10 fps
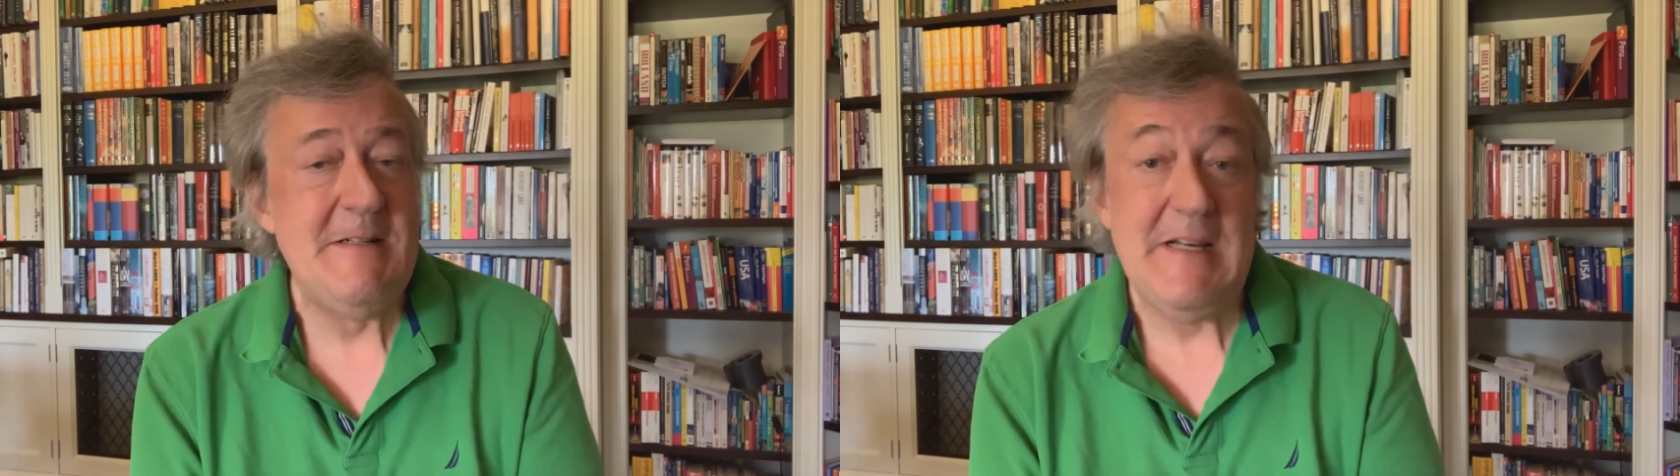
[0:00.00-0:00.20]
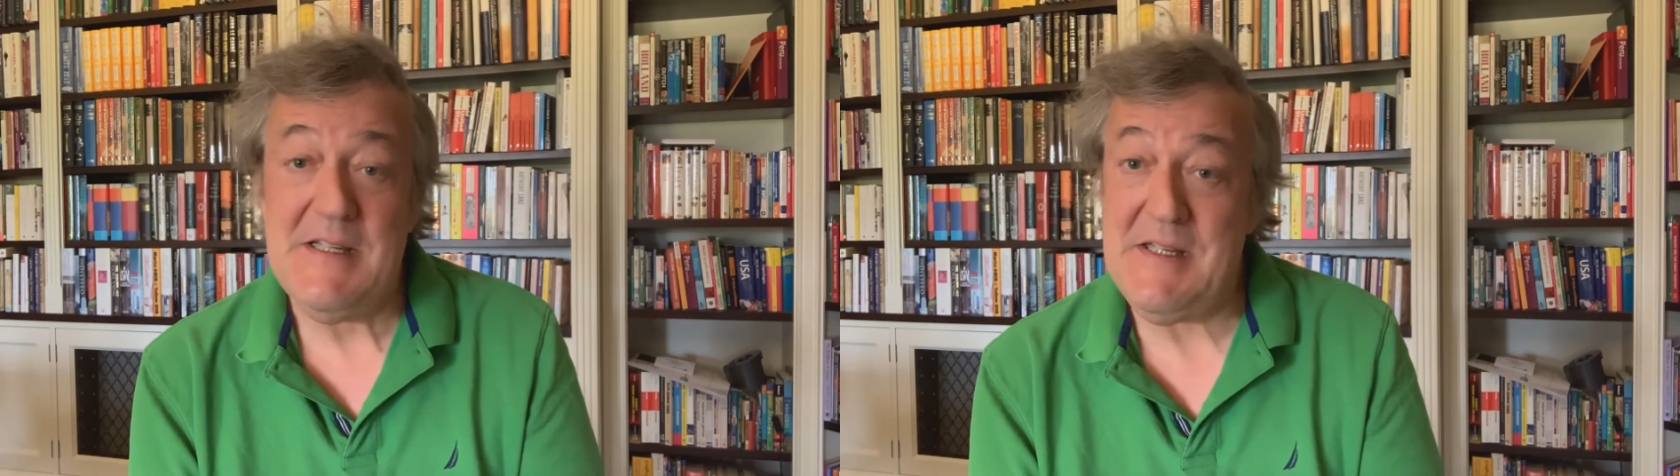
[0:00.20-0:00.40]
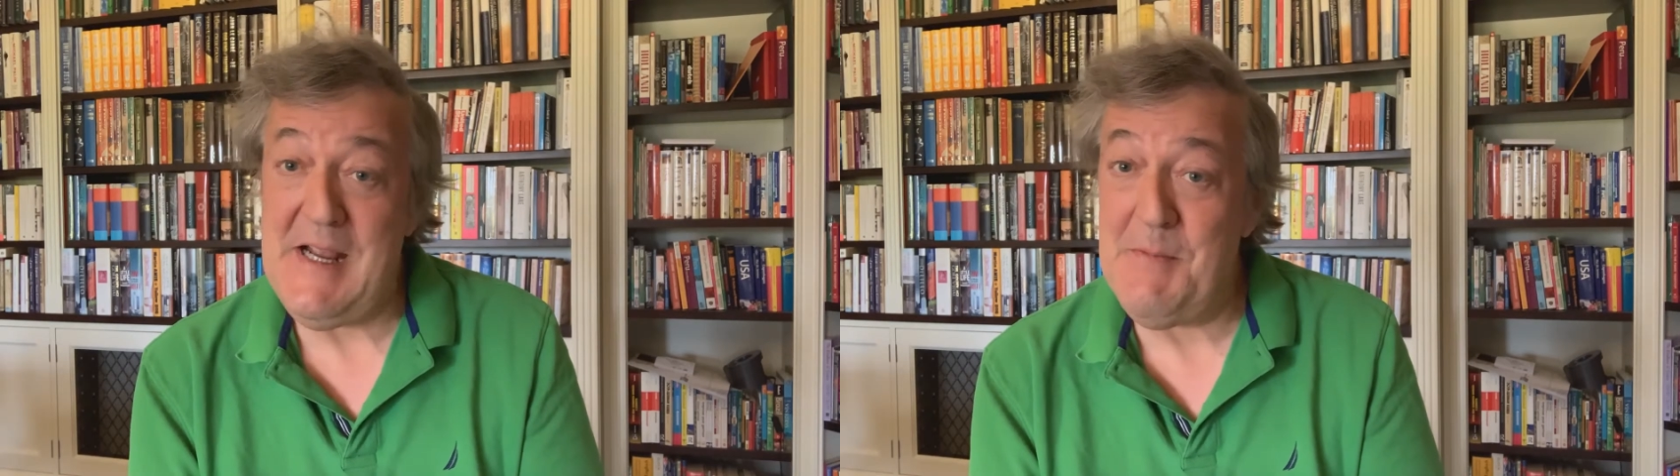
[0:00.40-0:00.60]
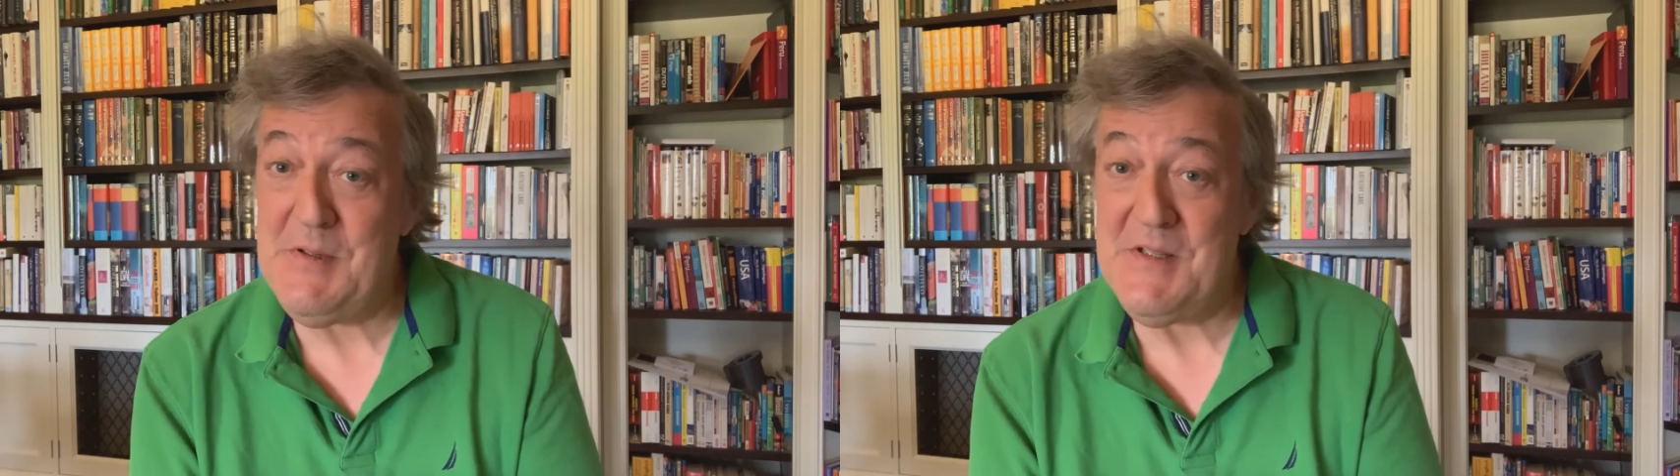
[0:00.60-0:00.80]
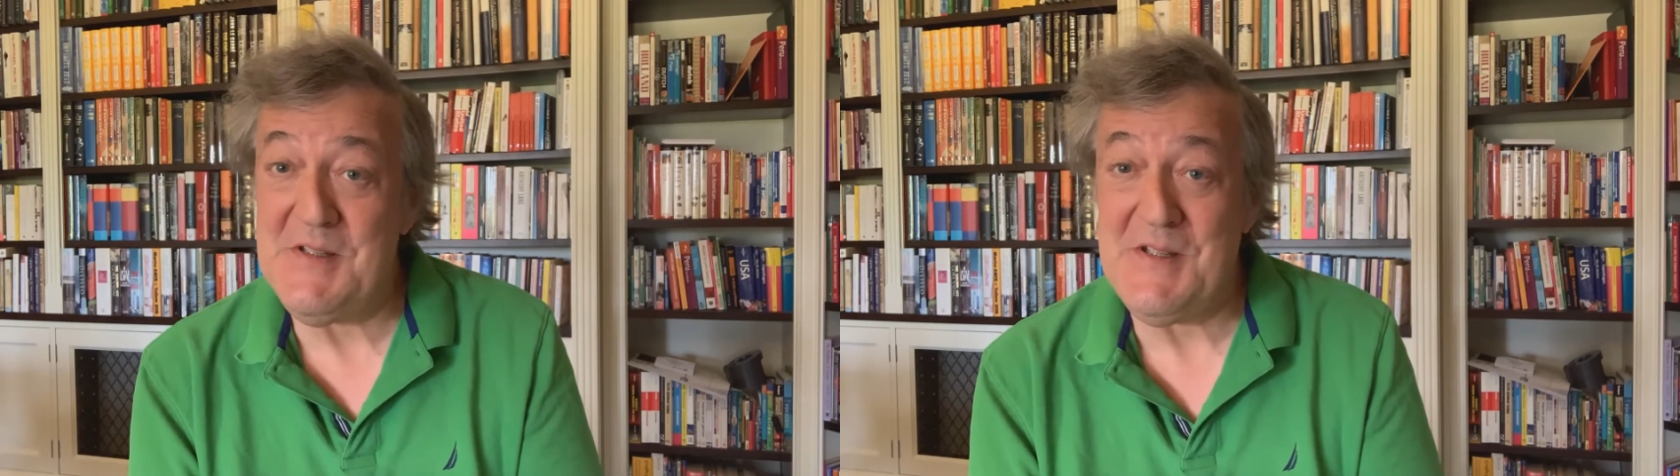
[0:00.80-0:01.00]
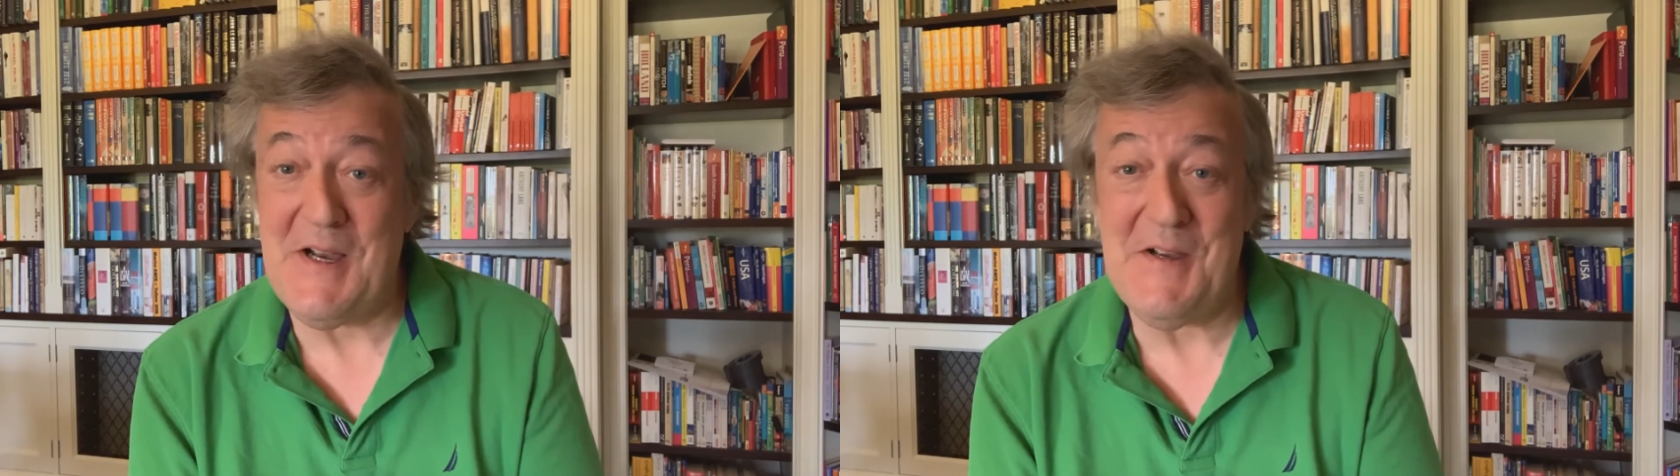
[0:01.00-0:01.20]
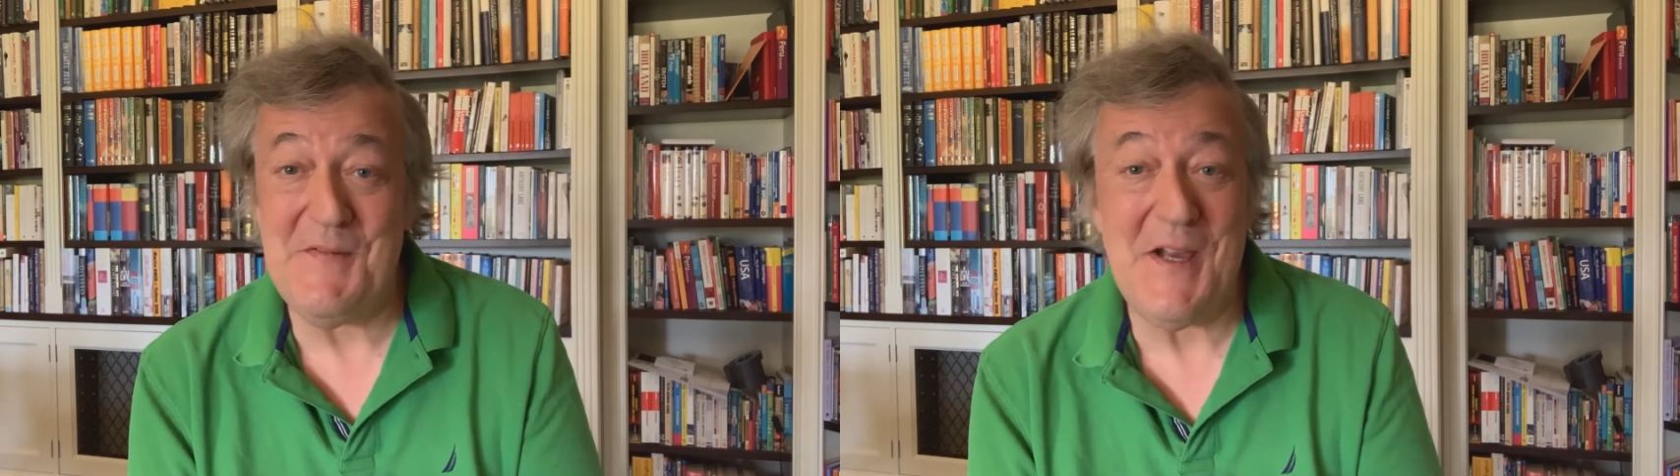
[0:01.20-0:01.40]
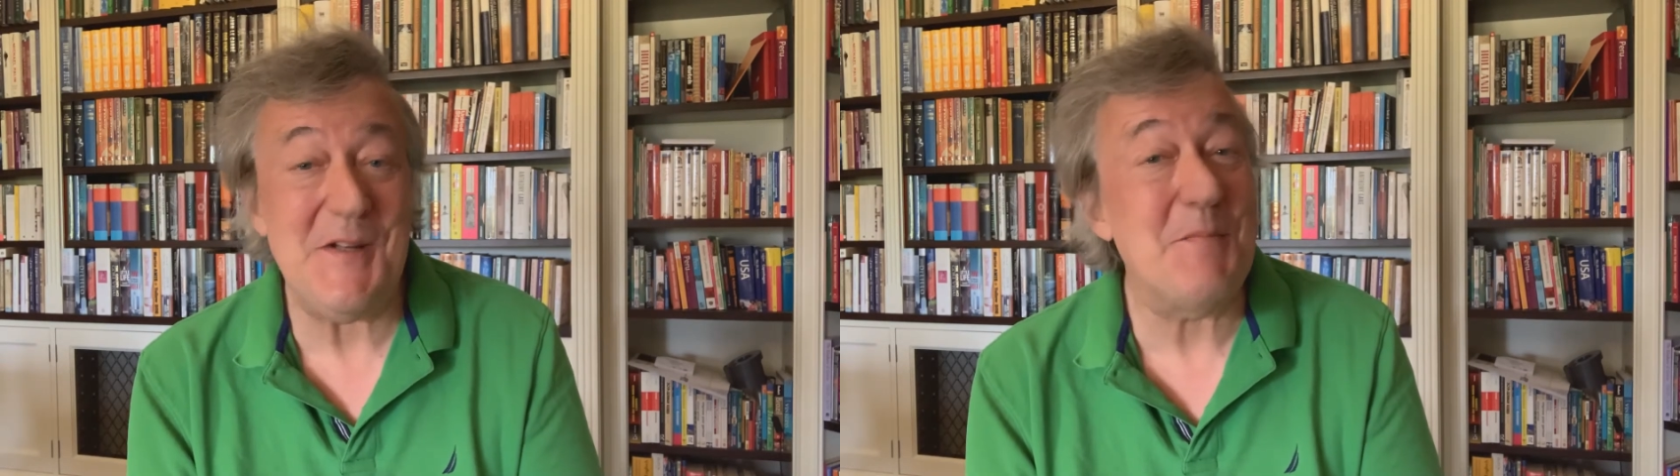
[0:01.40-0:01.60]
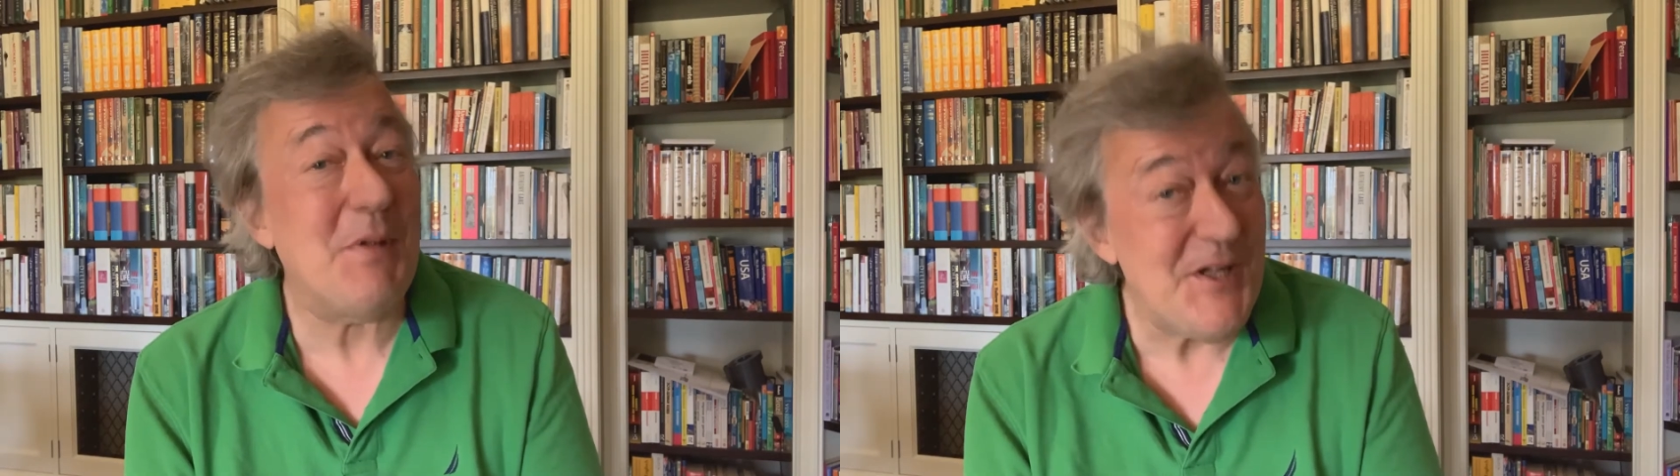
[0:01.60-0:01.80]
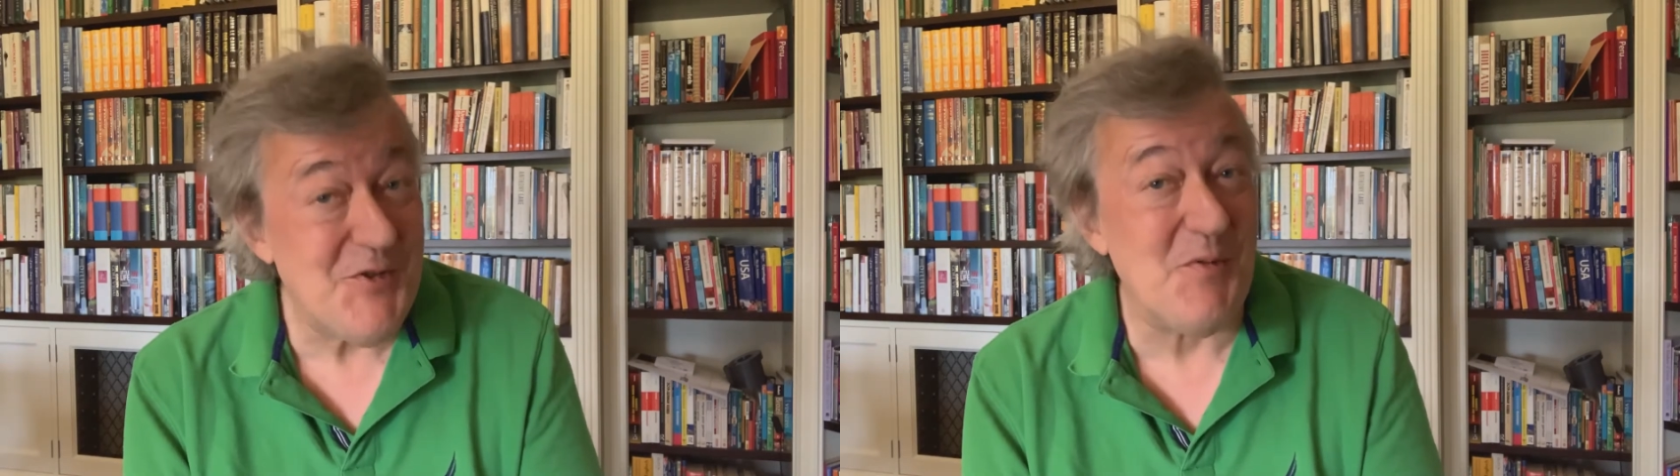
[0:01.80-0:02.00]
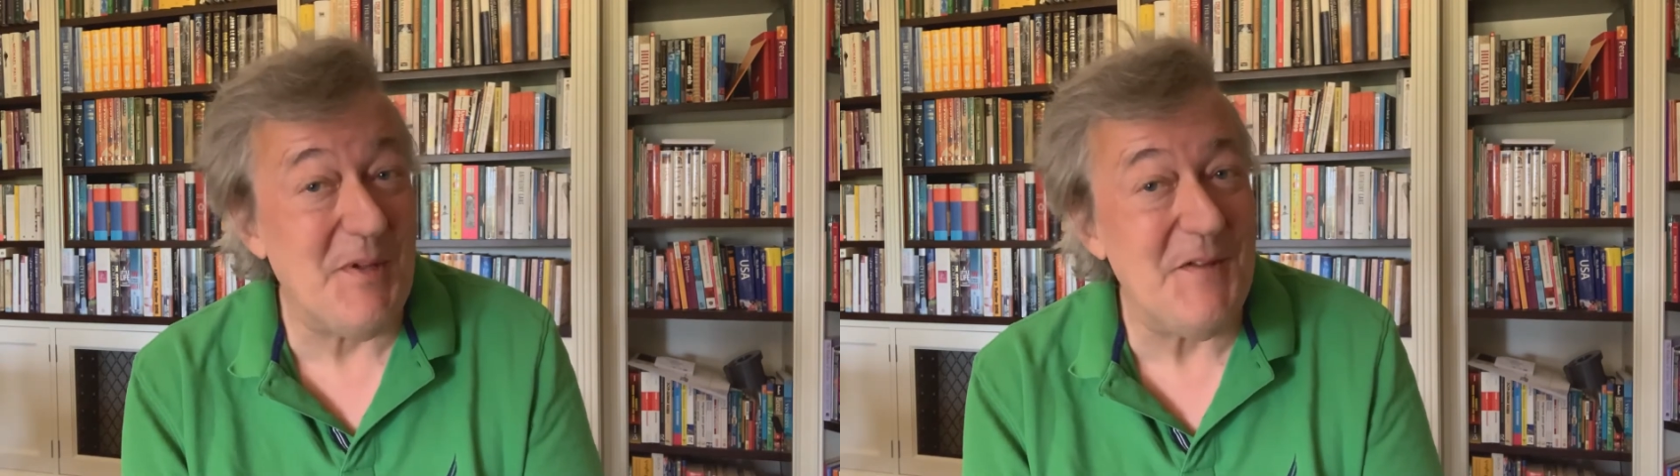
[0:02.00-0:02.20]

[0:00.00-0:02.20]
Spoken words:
As it happens, I've had a pleasurable